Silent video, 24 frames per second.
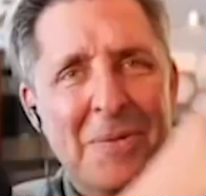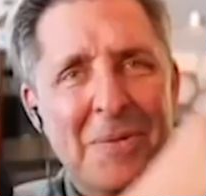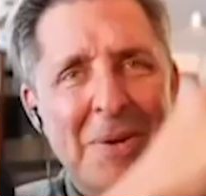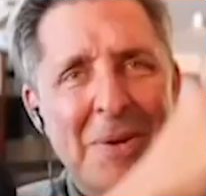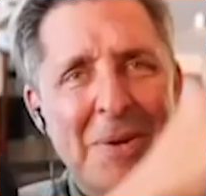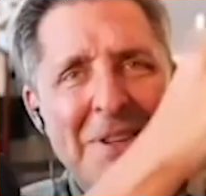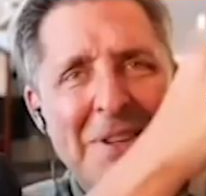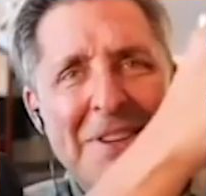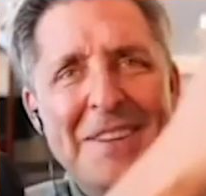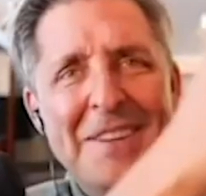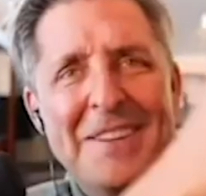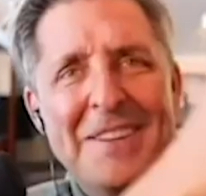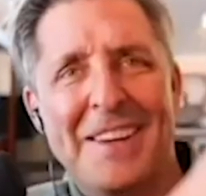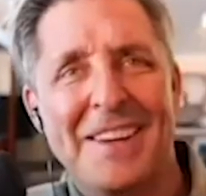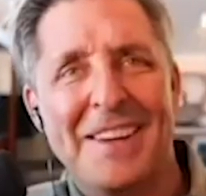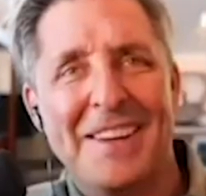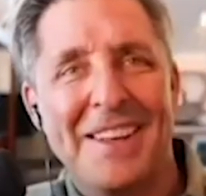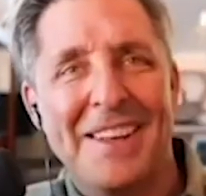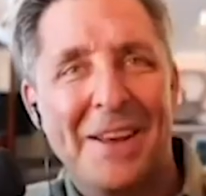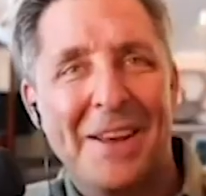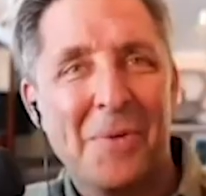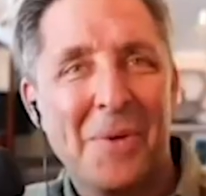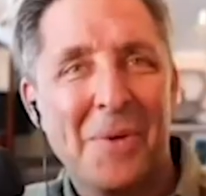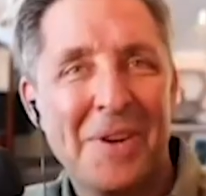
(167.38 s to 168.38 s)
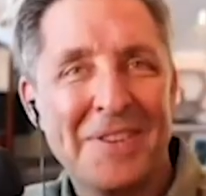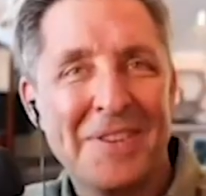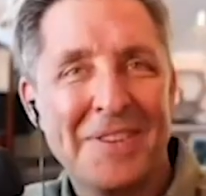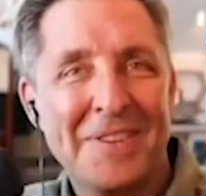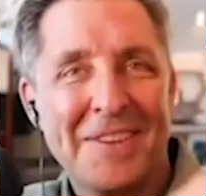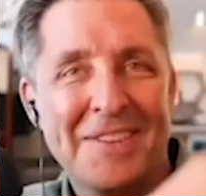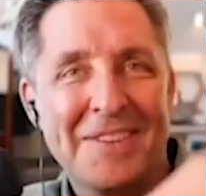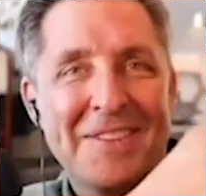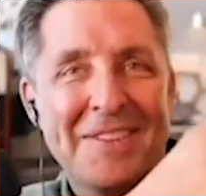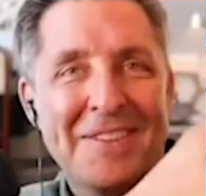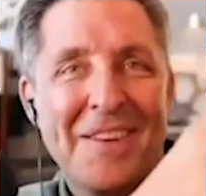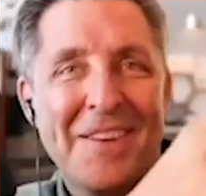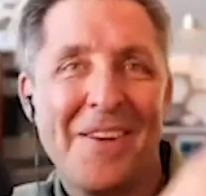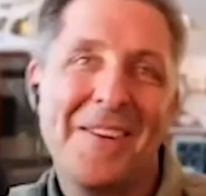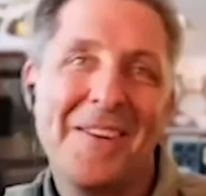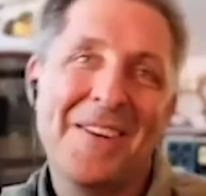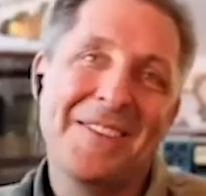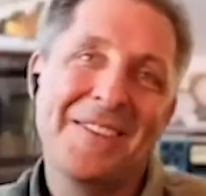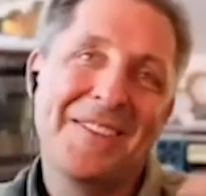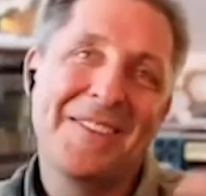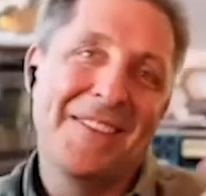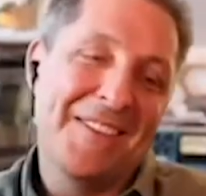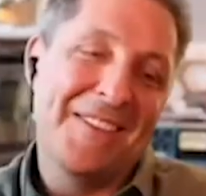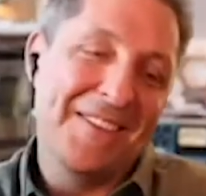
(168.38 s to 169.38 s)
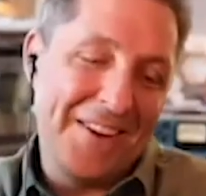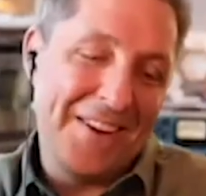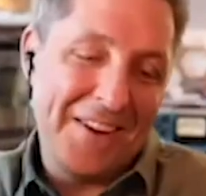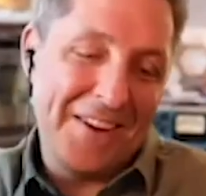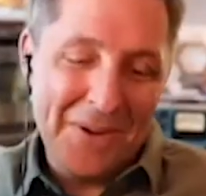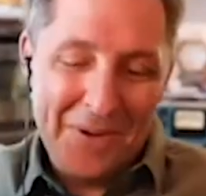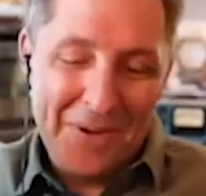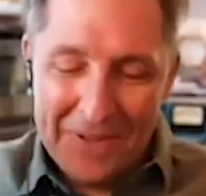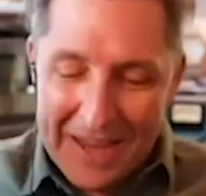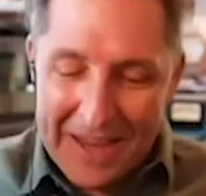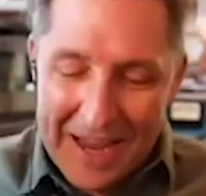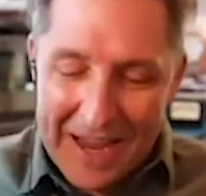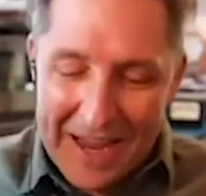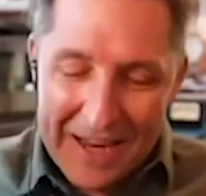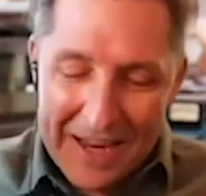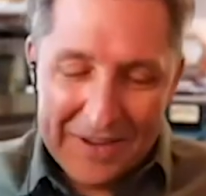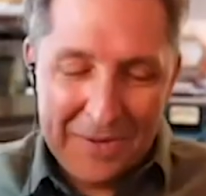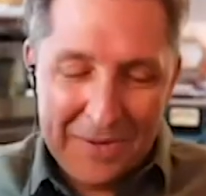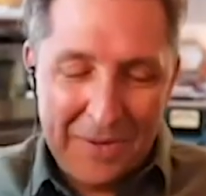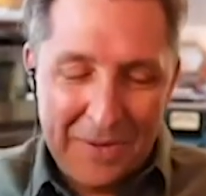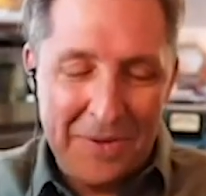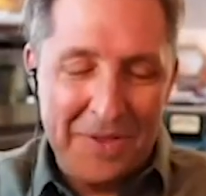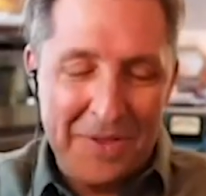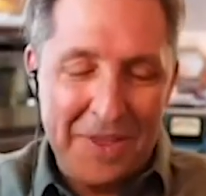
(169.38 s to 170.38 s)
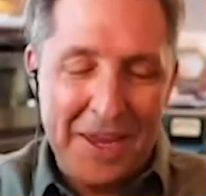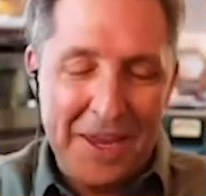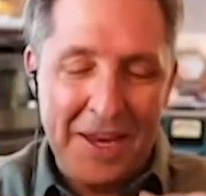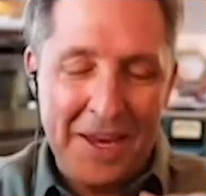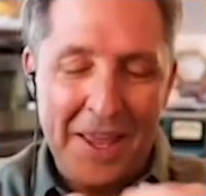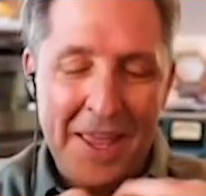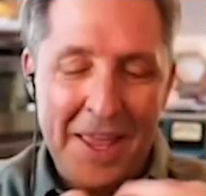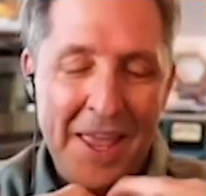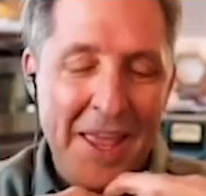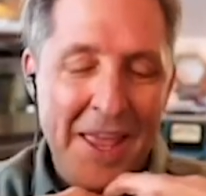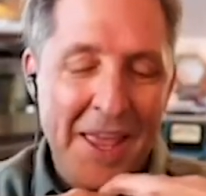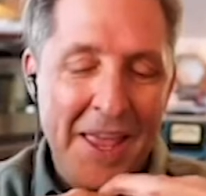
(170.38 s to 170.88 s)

which is it? Like, where does it start? Is it the chicken or the egg sort of thing?